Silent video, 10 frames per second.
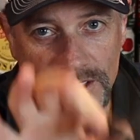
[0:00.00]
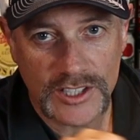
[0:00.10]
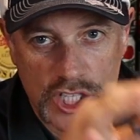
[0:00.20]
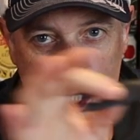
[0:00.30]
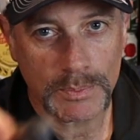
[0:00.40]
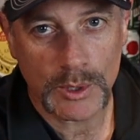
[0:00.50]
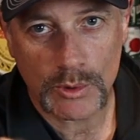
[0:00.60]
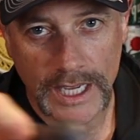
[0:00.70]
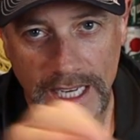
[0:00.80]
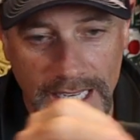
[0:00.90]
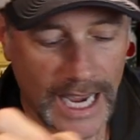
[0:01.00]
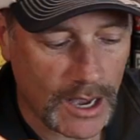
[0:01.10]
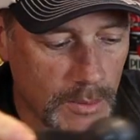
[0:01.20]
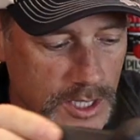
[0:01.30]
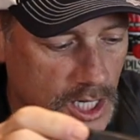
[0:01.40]
disputing
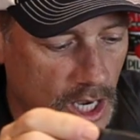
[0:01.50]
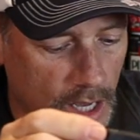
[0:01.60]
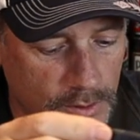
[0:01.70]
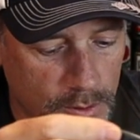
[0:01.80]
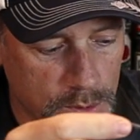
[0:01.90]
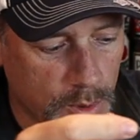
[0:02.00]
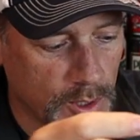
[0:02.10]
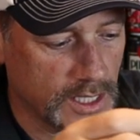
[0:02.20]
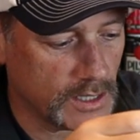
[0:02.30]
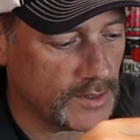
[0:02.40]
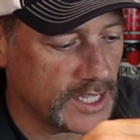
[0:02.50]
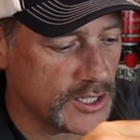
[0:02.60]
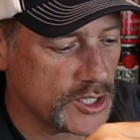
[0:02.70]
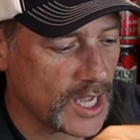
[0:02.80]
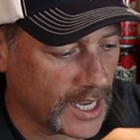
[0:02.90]
how much coffee was put in of
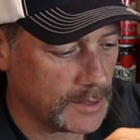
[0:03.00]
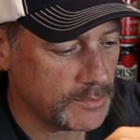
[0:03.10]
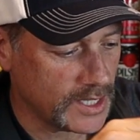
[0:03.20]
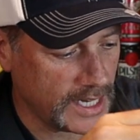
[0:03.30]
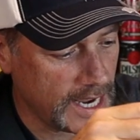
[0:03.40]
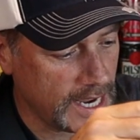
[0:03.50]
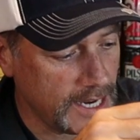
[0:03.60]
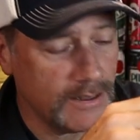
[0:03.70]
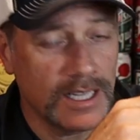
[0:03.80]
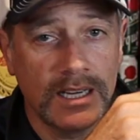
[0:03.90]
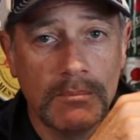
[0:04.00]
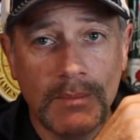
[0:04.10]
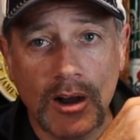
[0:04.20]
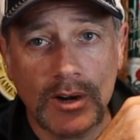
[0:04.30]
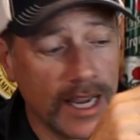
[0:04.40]
each type. Today,
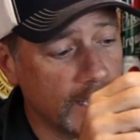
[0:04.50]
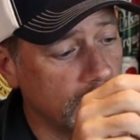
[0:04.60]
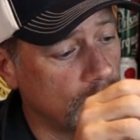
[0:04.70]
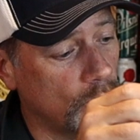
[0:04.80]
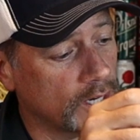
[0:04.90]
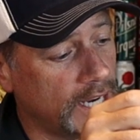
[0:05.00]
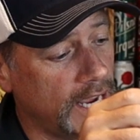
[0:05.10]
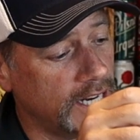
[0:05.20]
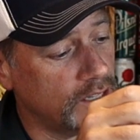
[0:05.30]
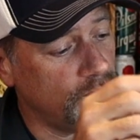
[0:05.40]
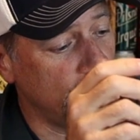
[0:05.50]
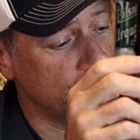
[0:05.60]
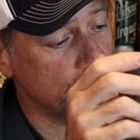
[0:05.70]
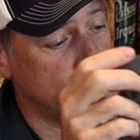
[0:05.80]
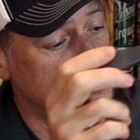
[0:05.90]
Mount Hagen Organic
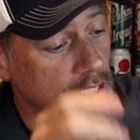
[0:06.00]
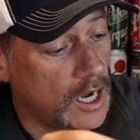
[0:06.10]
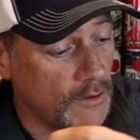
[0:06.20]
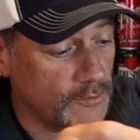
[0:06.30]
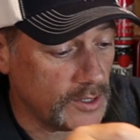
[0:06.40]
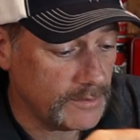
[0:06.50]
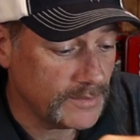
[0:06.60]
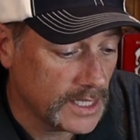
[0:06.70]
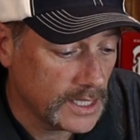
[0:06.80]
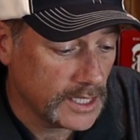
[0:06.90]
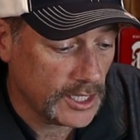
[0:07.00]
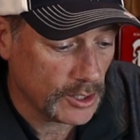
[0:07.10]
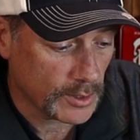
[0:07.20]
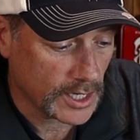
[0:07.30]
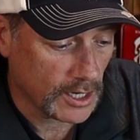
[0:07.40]
Fairtrade Coffee.
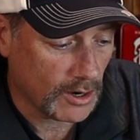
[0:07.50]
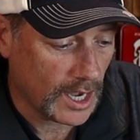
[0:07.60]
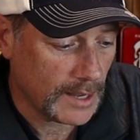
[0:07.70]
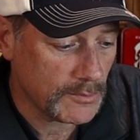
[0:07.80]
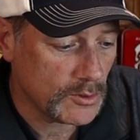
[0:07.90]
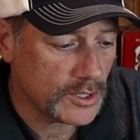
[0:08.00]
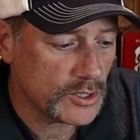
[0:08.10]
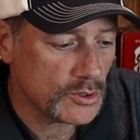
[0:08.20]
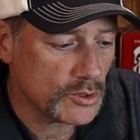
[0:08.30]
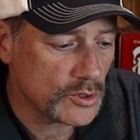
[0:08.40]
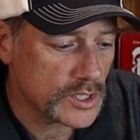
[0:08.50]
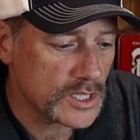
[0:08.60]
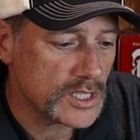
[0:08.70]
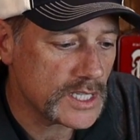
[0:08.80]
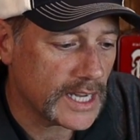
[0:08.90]
Here we go. I'm going to use,
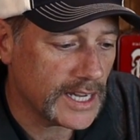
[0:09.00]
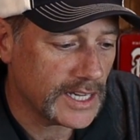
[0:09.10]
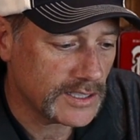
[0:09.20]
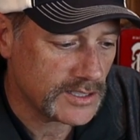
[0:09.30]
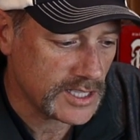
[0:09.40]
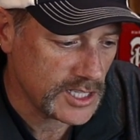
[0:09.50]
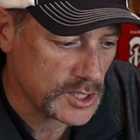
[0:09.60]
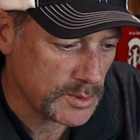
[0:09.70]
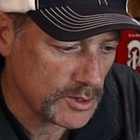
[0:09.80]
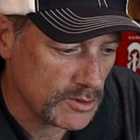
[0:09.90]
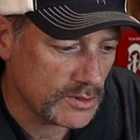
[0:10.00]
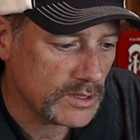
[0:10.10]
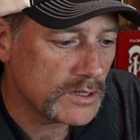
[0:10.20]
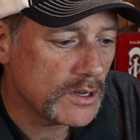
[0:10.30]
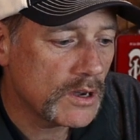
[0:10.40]
this is a
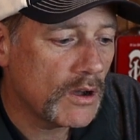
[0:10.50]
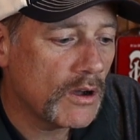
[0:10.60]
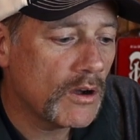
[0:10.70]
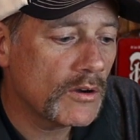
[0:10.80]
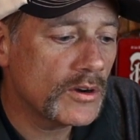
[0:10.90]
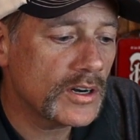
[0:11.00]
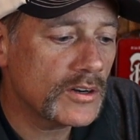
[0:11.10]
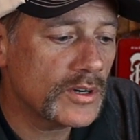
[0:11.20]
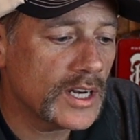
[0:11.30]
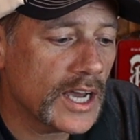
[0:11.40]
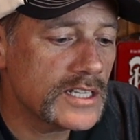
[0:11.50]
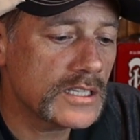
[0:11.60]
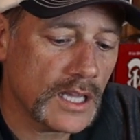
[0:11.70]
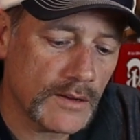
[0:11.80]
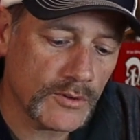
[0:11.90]
teaspoon. We're going to do a
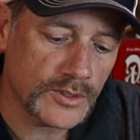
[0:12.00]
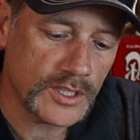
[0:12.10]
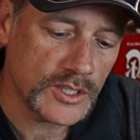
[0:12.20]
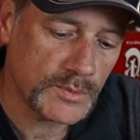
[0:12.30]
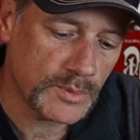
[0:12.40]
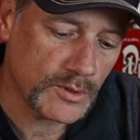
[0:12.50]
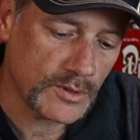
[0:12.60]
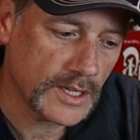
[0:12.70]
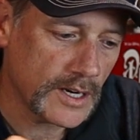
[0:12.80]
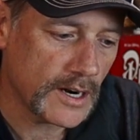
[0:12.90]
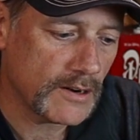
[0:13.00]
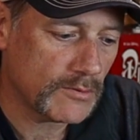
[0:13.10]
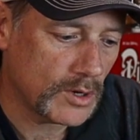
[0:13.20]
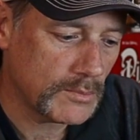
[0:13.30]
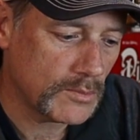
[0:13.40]
nice level teaspoon there.
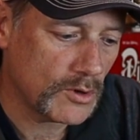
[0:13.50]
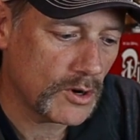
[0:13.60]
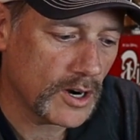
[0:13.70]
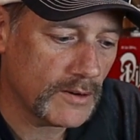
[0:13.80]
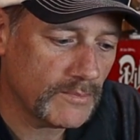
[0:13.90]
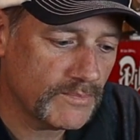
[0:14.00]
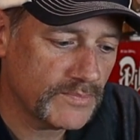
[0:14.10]
One more.